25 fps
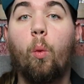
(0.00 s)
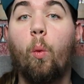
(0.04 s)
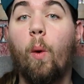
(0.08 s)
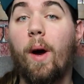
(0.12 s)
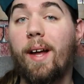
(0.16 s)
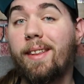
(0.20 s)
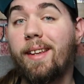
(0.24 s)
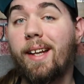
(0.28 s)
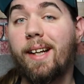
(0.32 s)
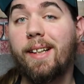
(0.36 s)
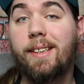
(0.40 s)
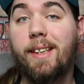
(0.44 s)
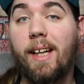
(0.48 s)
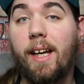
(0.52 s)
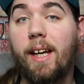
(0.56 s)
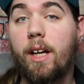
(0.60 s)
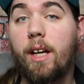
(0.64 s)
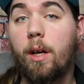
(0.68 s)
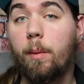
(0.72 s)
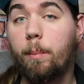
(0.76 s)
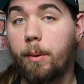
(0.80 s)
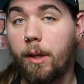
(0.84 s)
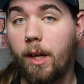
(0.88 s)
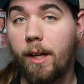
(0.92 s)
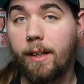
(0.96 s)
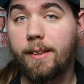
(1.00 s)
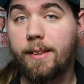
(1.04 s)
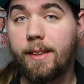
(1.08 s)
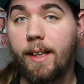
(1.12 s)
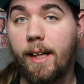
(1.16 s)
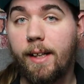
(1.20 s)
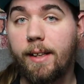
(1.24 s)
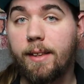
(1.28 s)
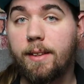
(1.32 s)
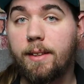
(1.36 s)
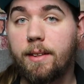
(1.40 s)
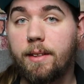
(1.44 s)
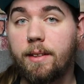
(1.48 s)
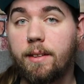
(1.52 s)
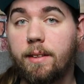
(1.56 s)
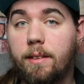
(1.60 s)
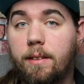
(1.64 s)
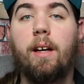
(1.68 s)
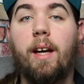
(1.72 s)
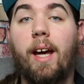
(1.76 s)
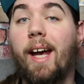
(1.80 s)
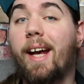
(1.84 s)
when they take a blood test,